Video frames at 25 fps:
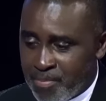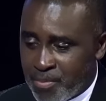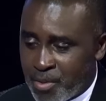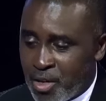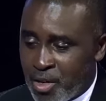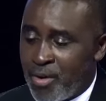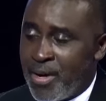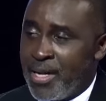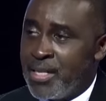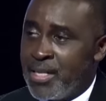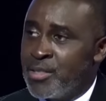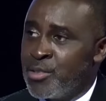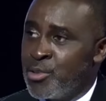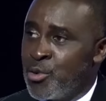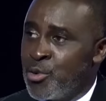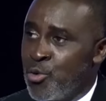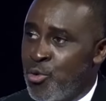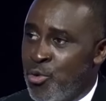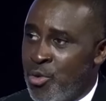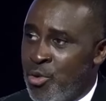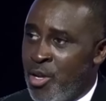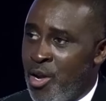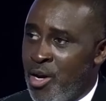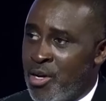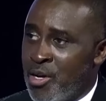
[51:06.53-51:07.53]
All right, so
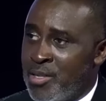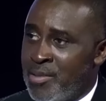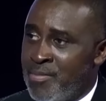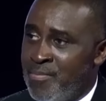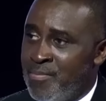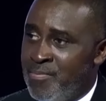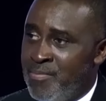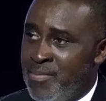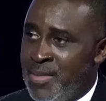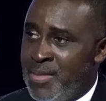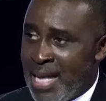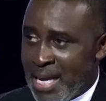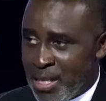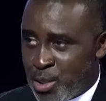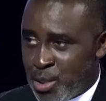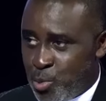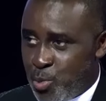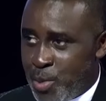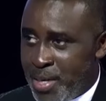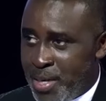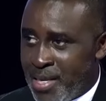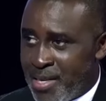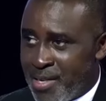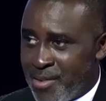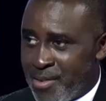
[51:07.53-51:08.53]
good luck next
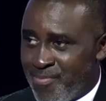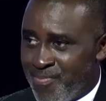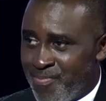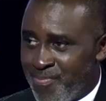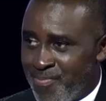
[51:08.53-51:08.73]
week.